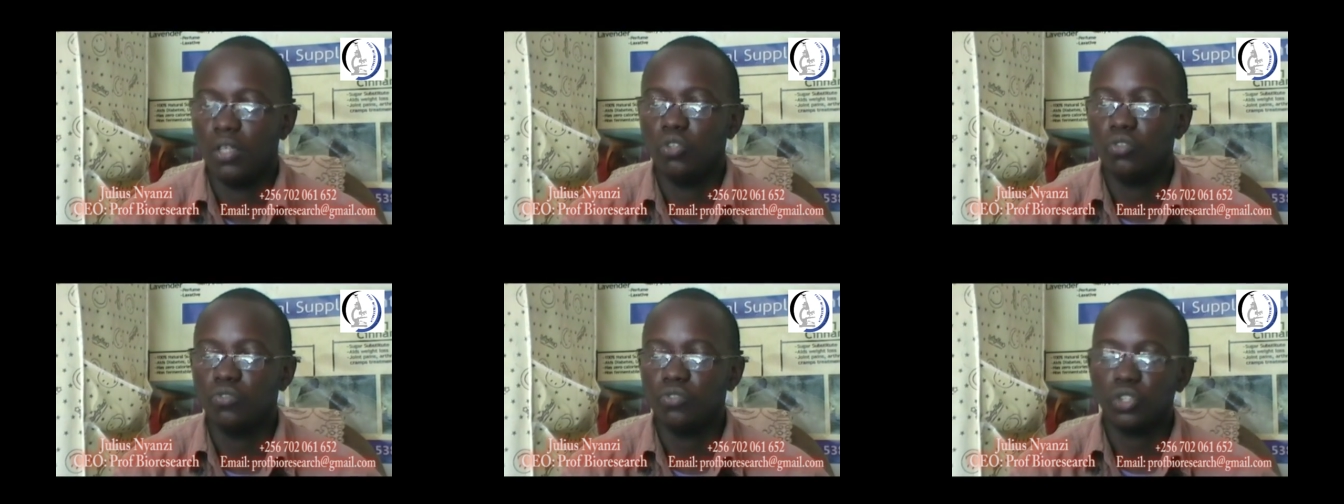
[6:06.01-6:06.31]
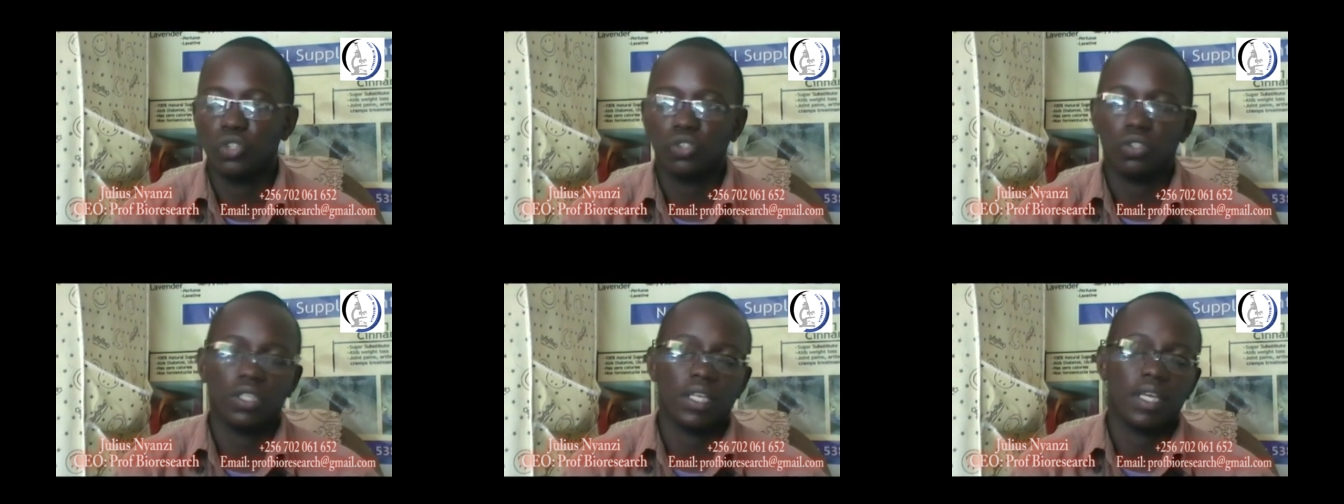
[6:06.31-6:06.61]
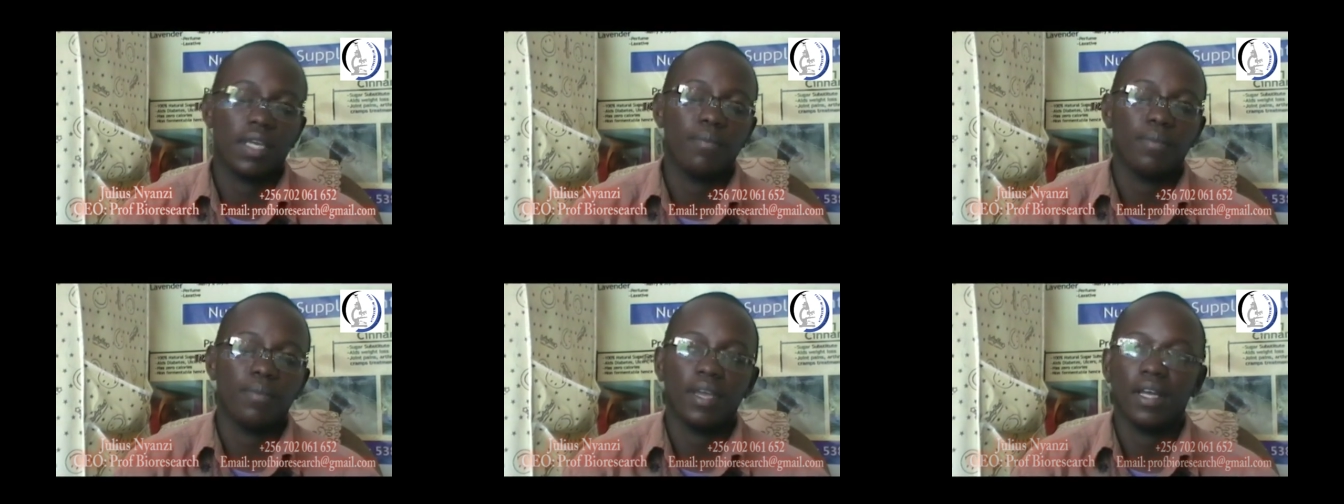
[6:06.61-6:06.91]
New Vision
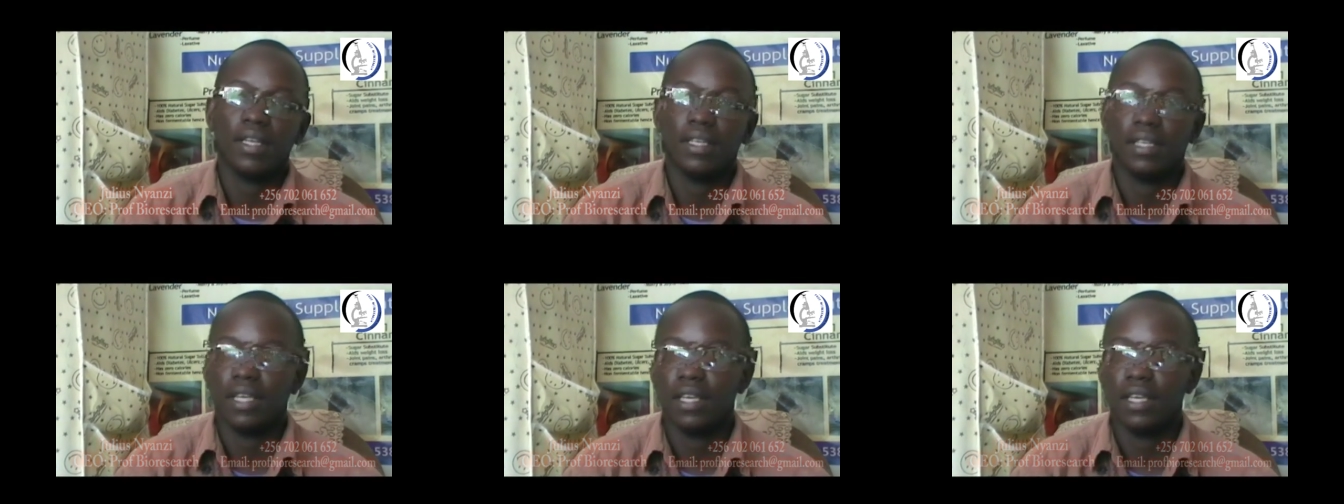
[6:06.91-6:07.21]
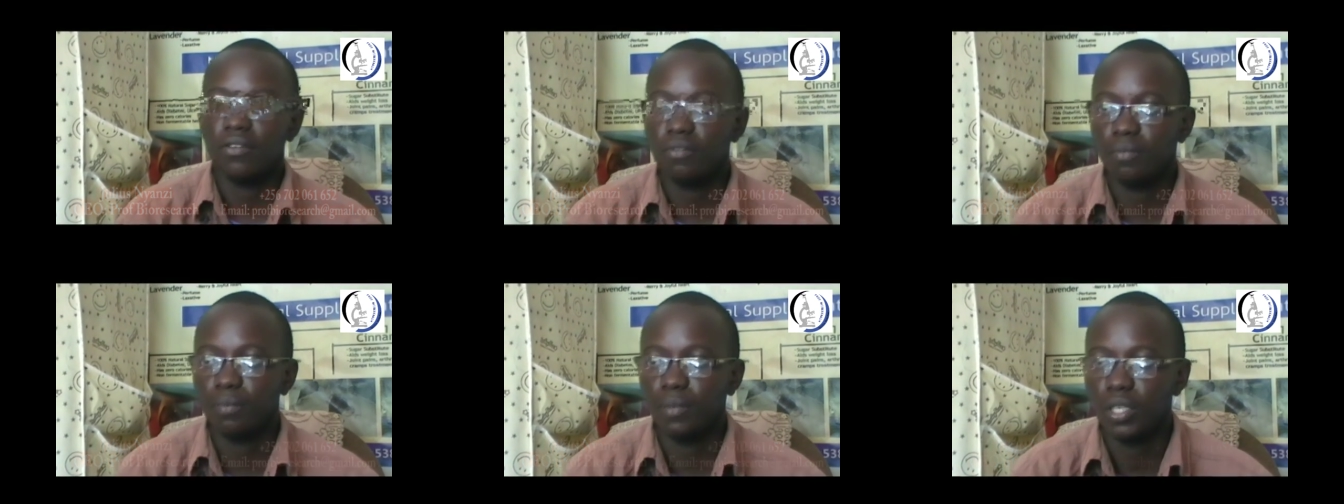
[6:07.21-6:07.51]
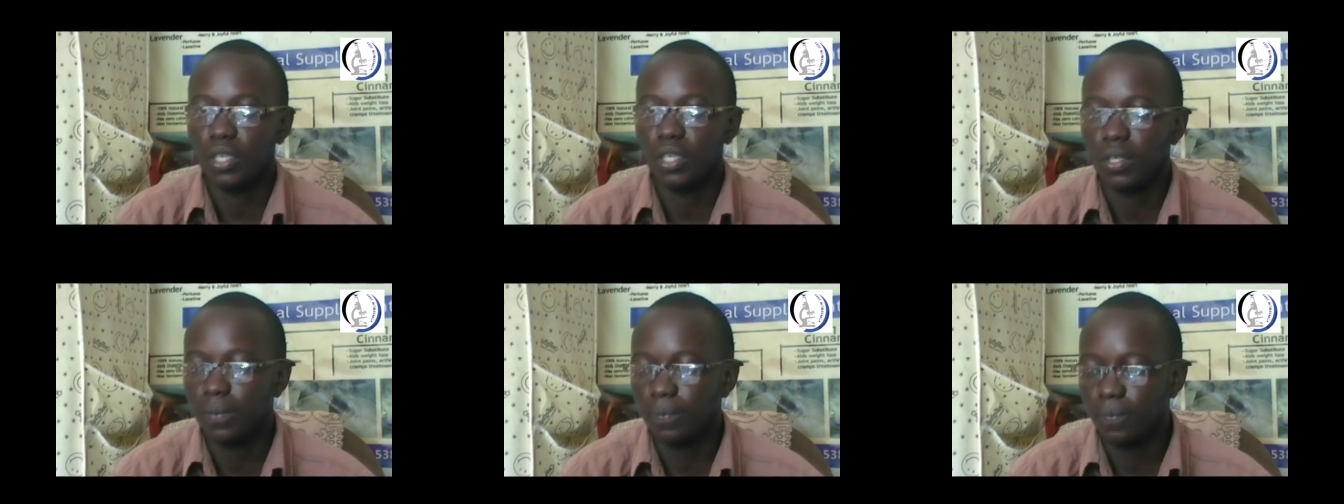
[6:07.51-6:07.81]
came here and gave
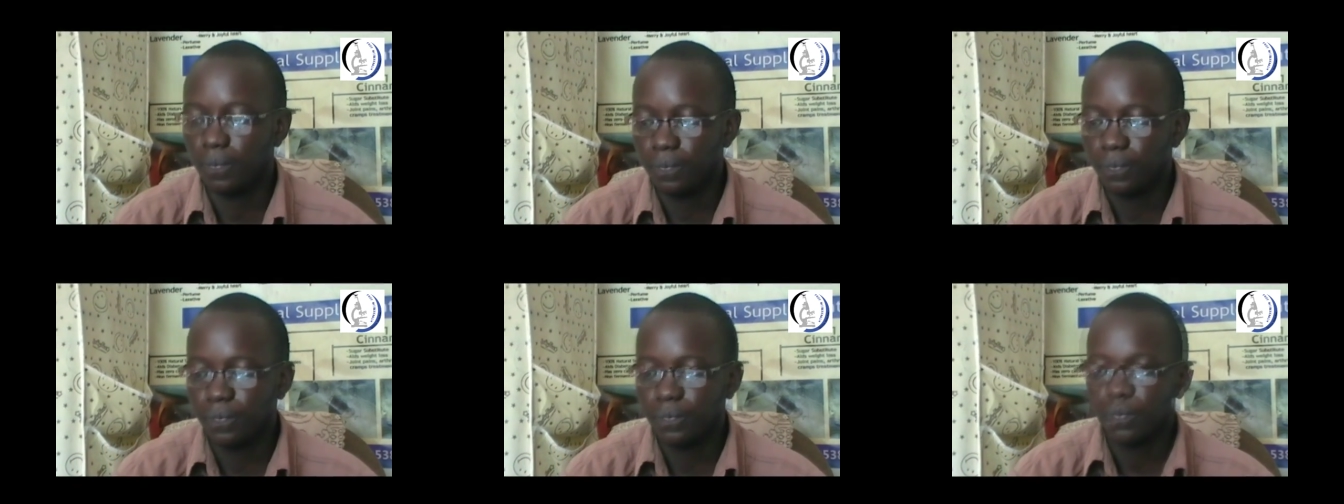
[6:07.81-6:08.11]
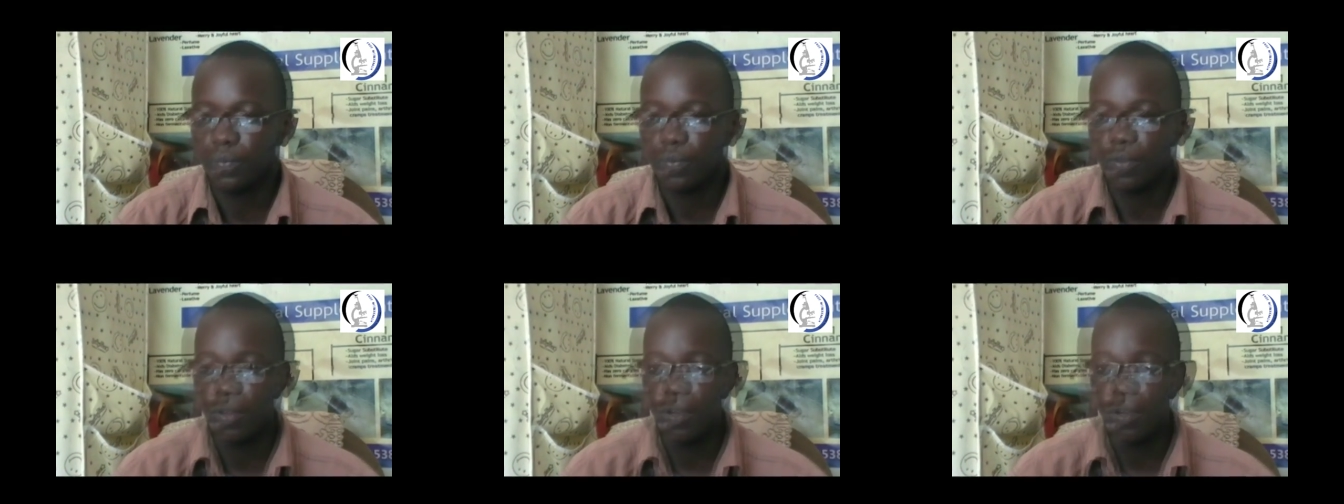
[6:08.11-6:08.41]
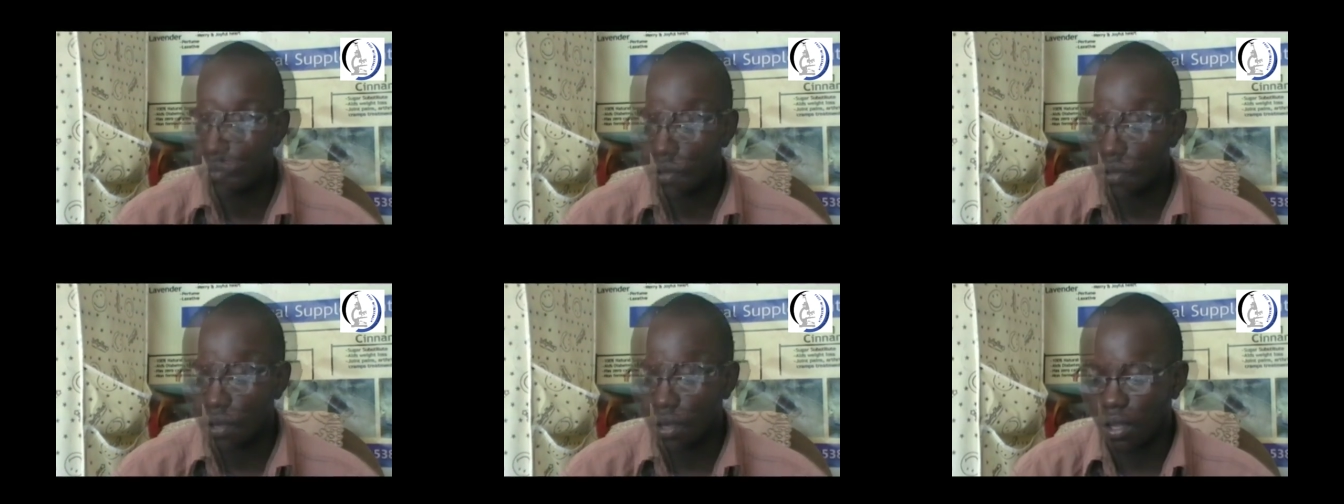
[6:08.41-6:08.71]
me
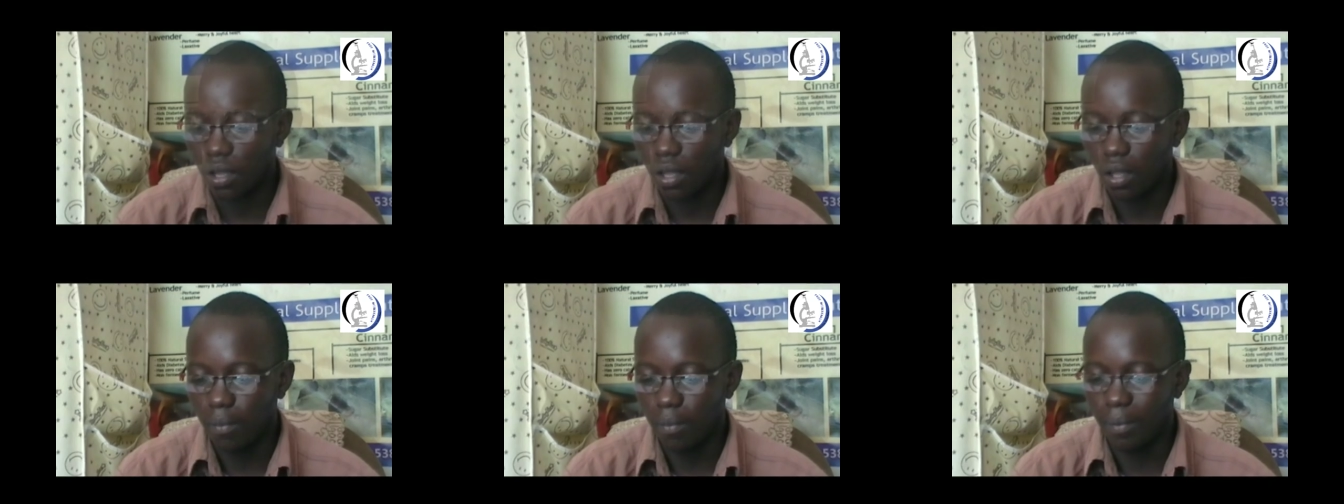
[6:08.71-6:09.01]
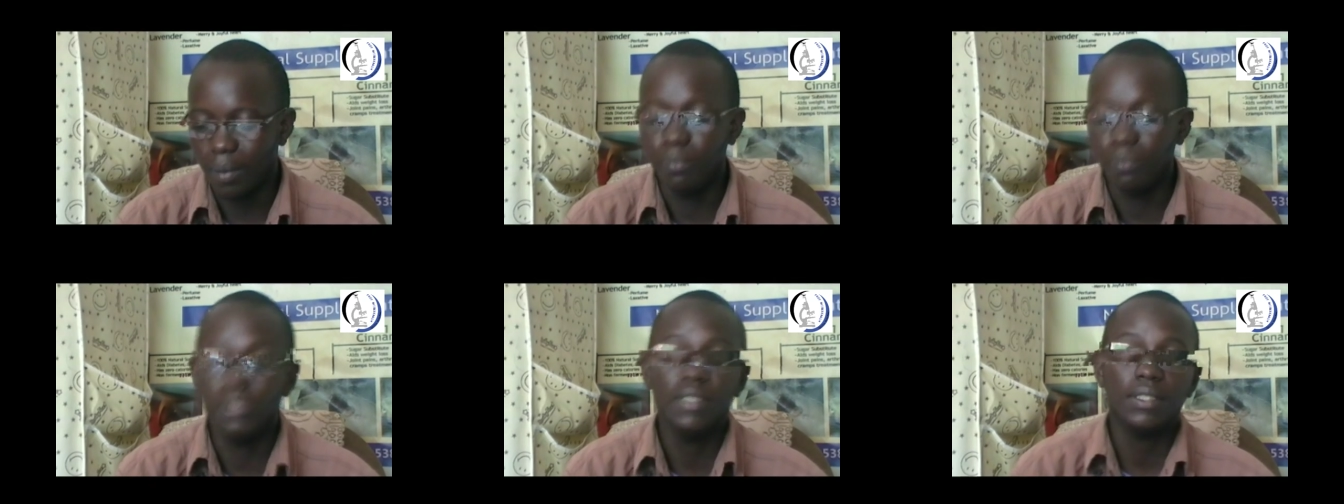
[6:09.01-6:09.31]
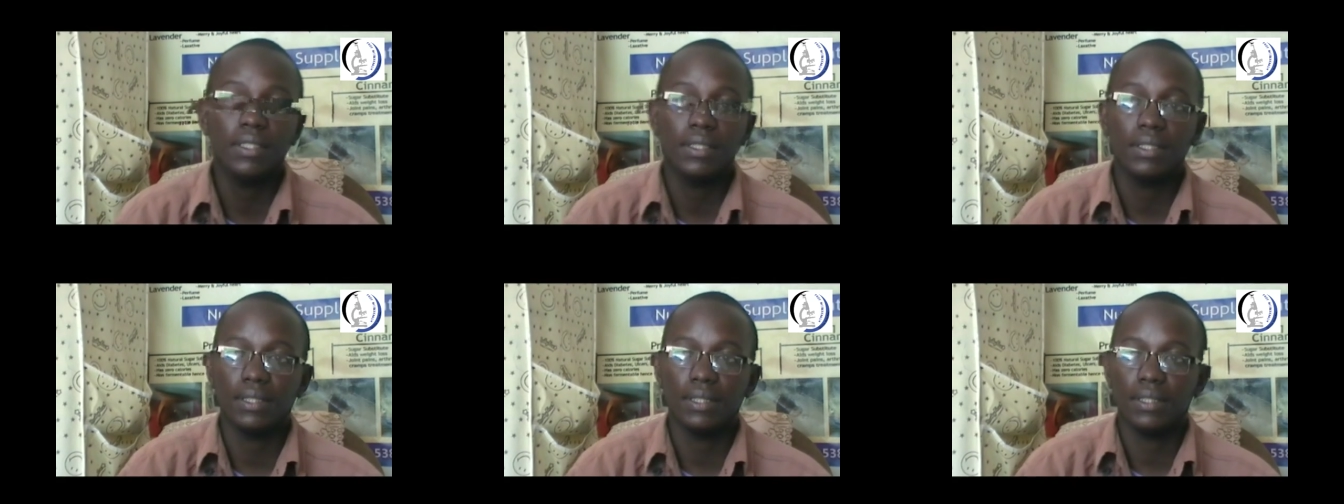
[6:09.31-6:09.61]

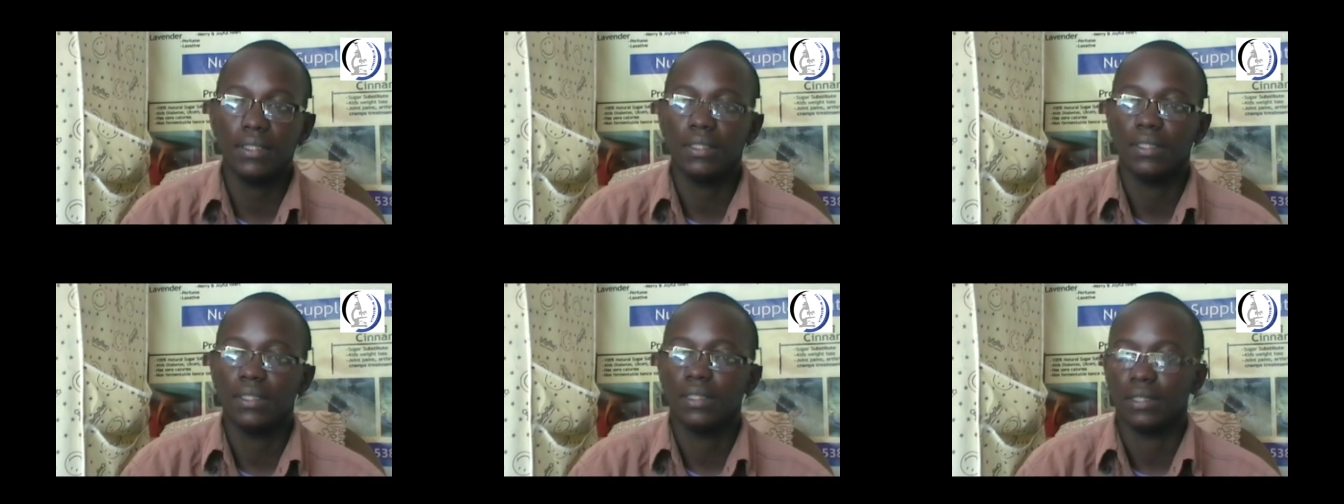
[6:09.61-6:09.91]
publicity.